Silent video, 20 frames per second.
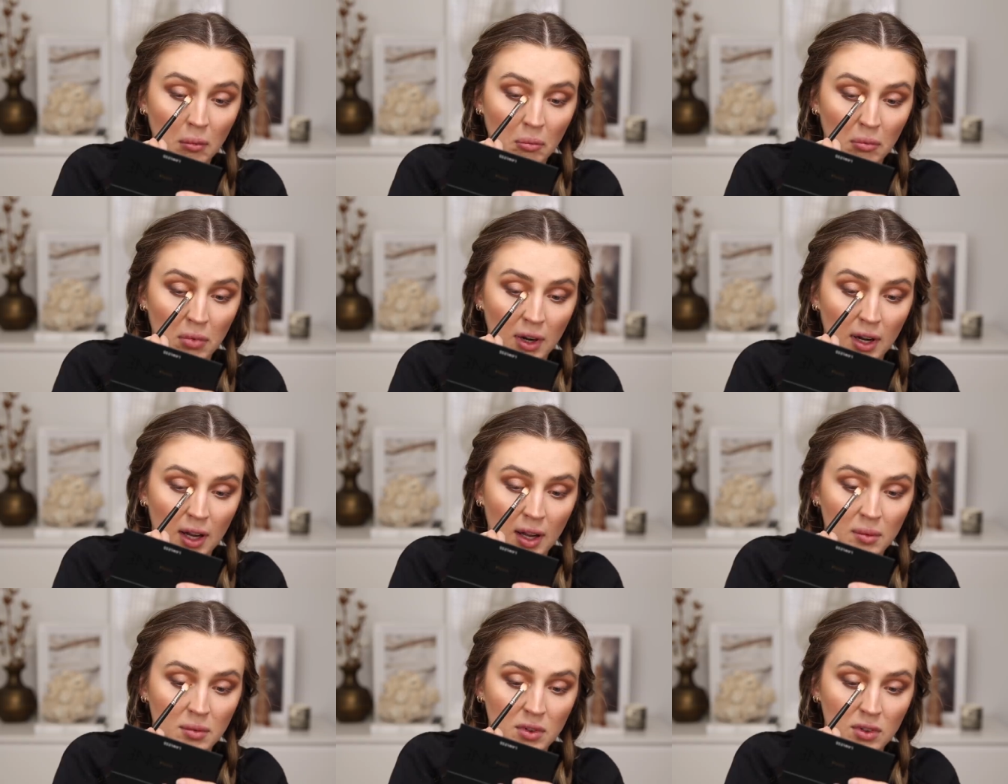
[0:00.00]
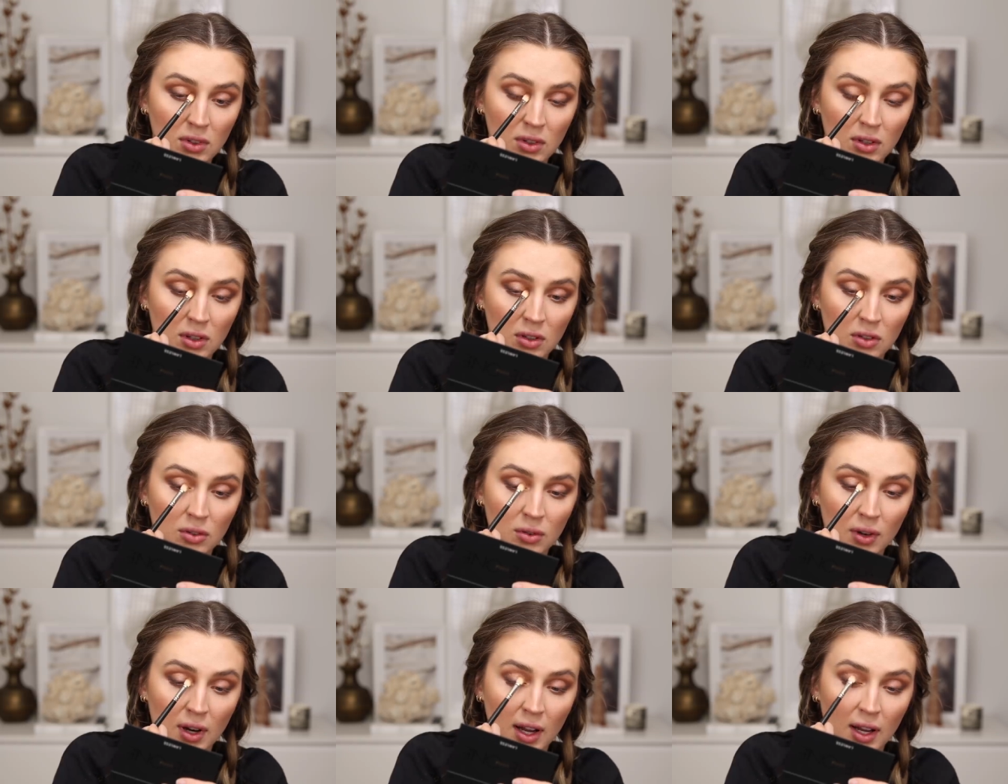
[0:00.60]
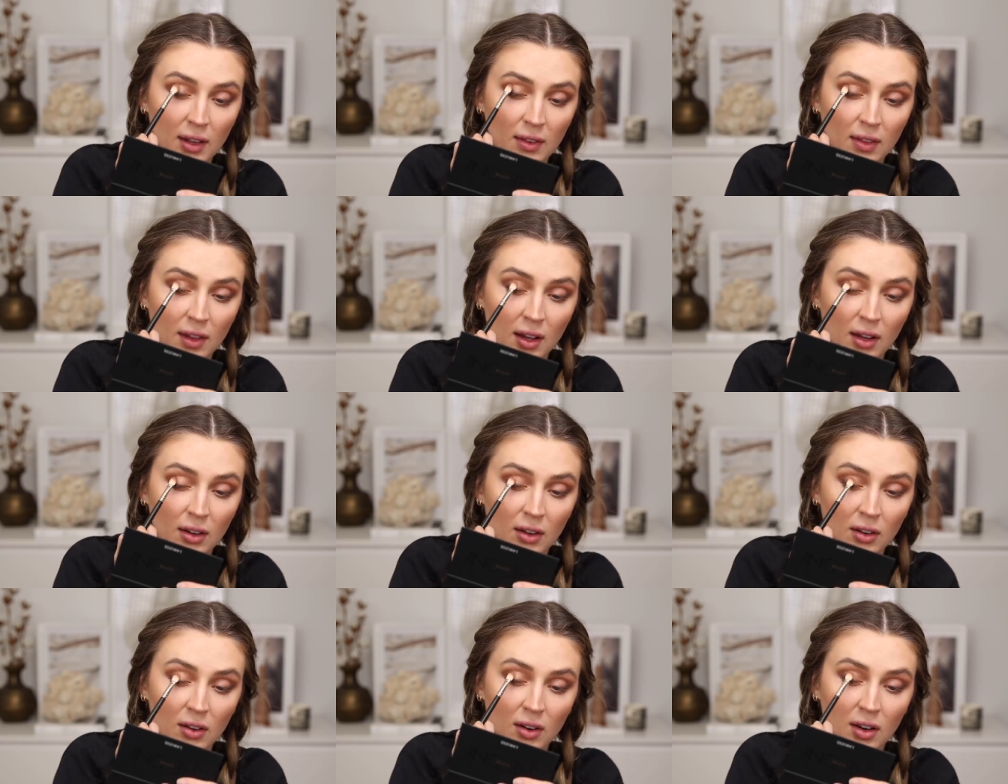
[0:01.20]
but I am just gonna drag
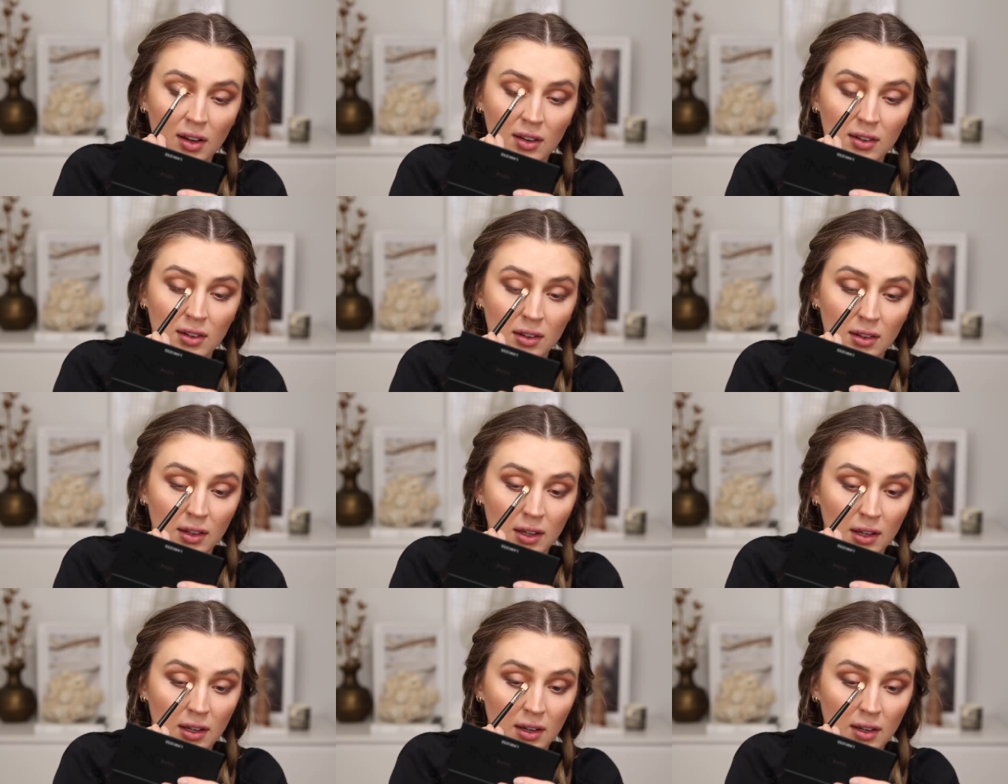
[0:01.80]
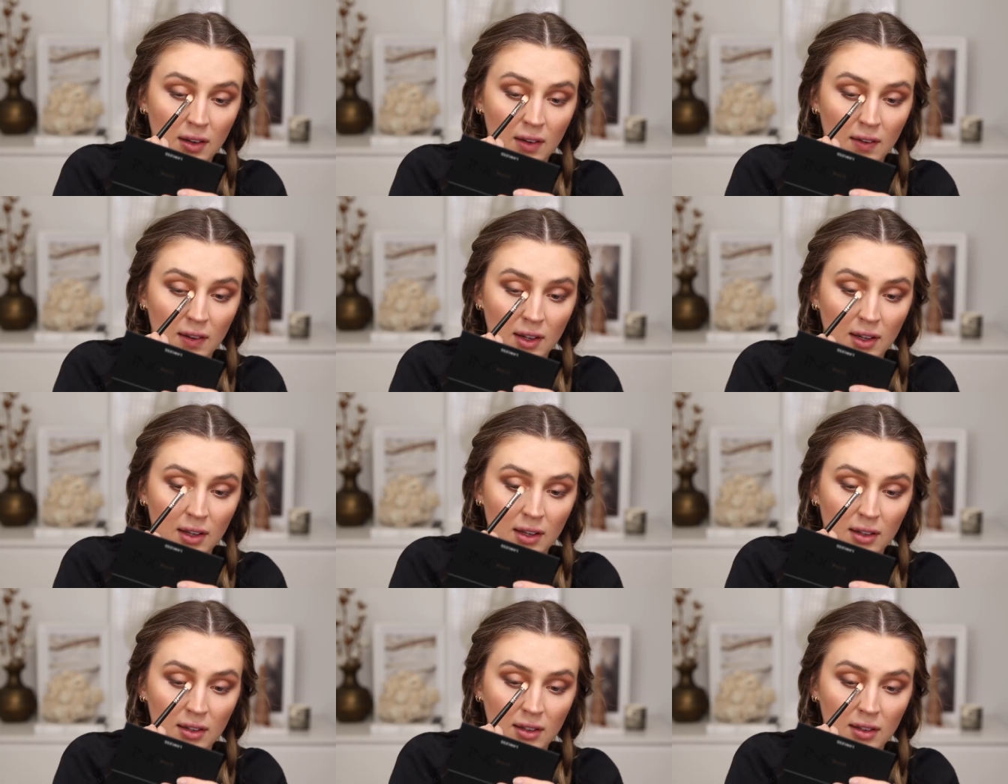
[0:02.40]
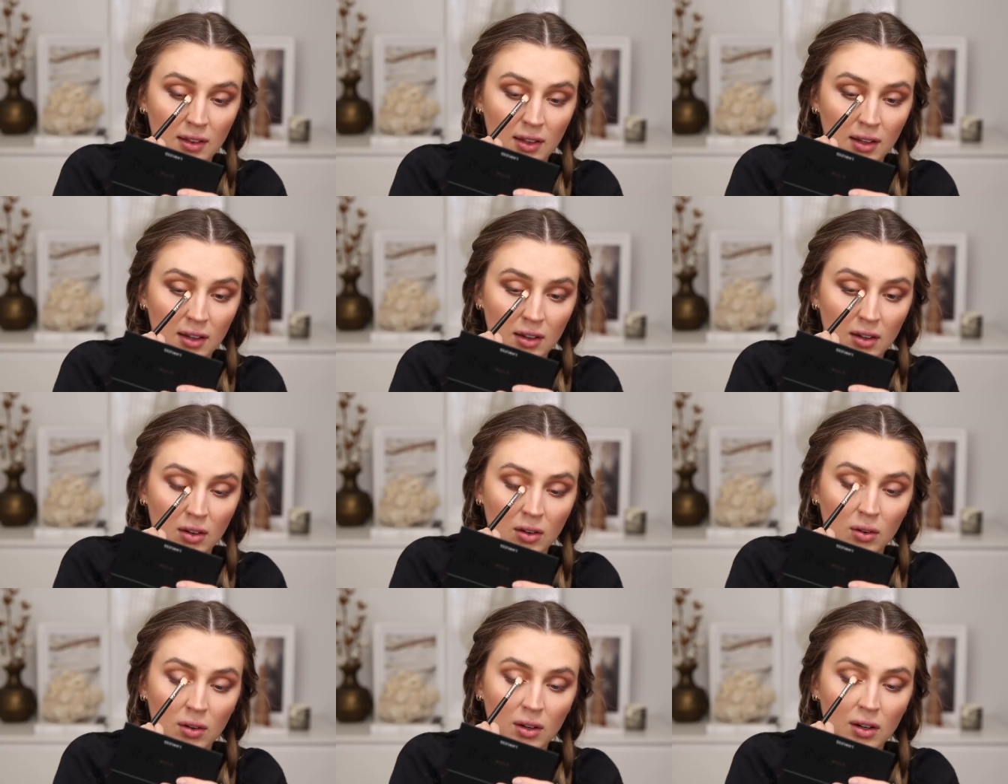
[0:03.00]
that across the lid and then into the
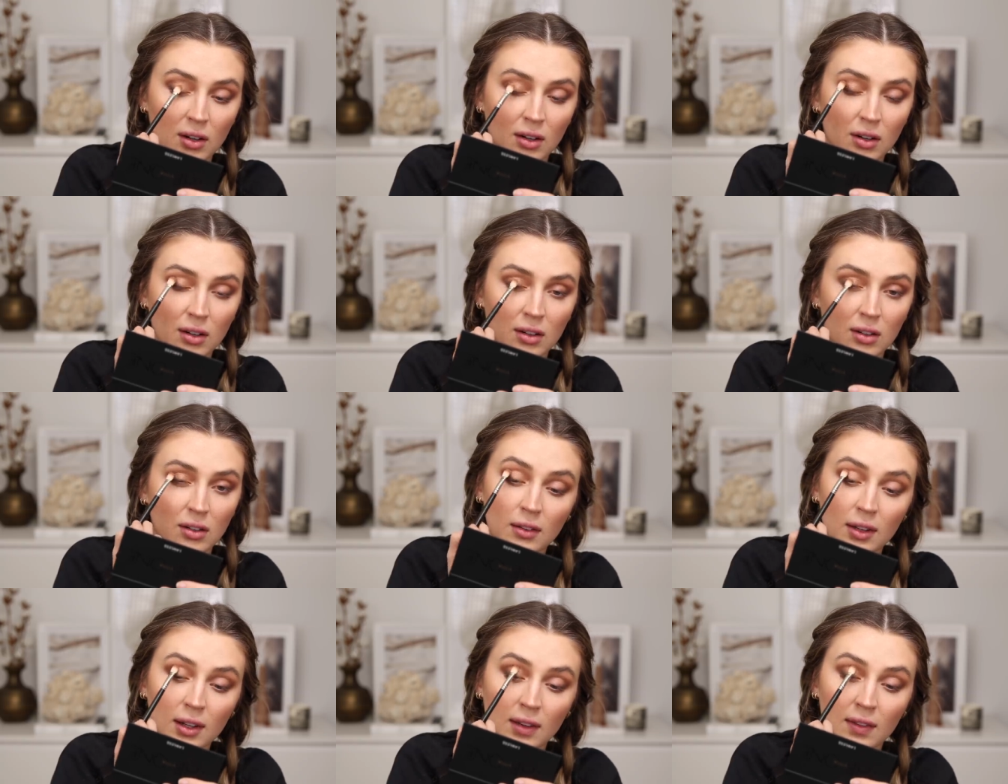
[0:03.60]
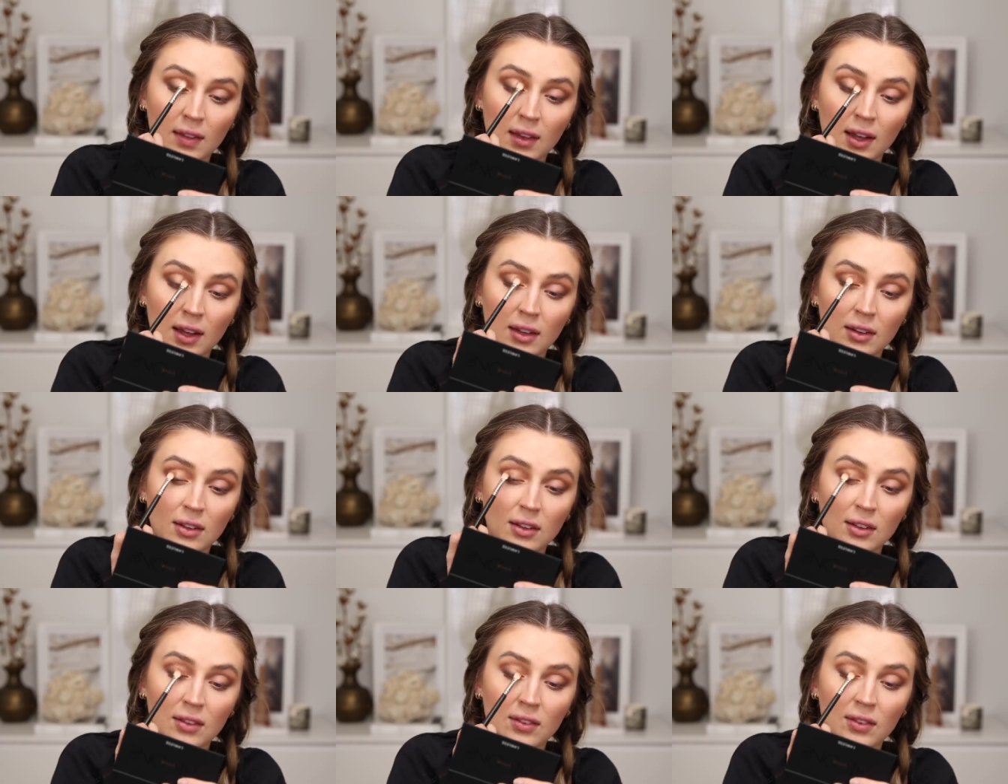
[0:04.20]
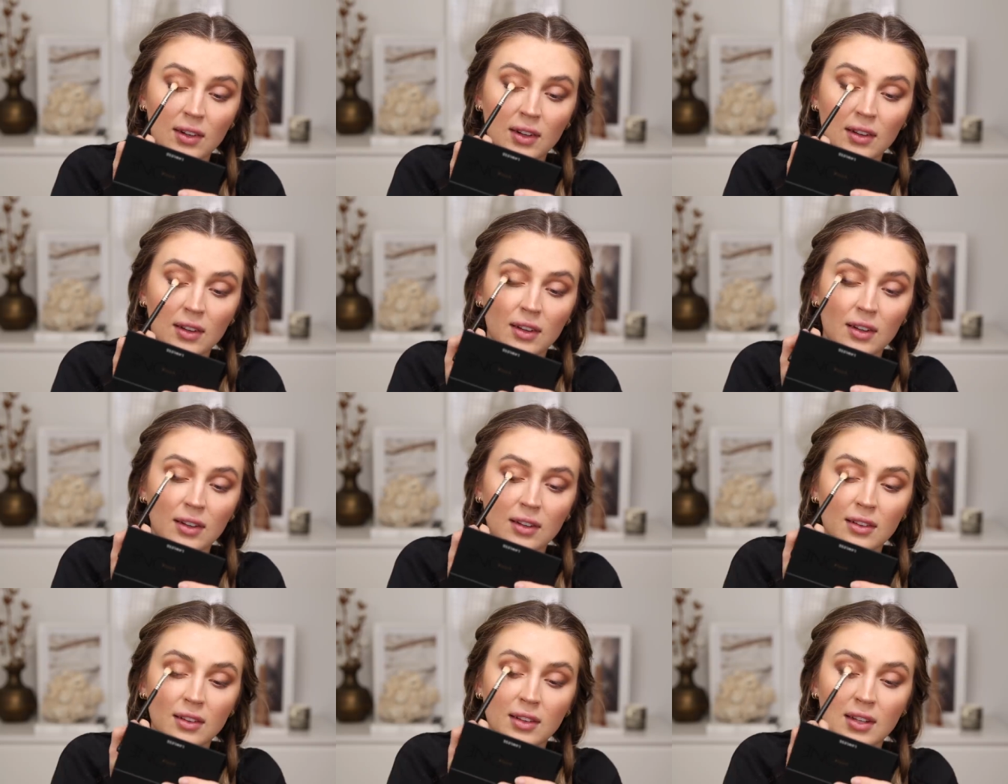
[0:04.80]
inner corner like that, just for a
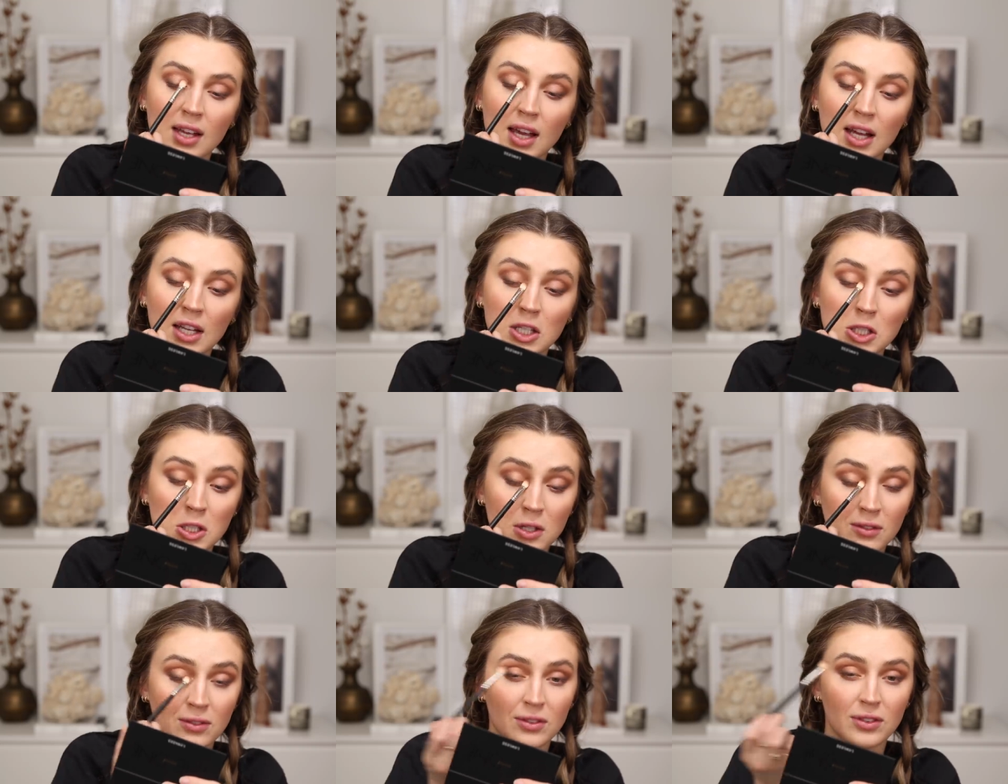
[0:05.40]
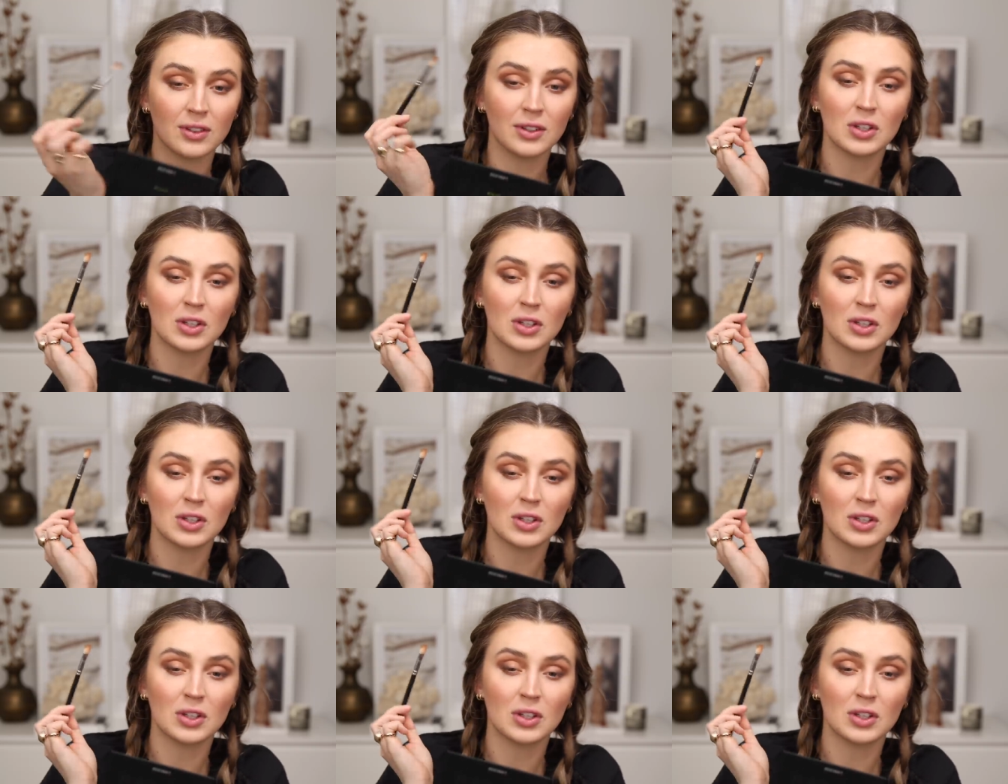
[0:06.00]
little touch of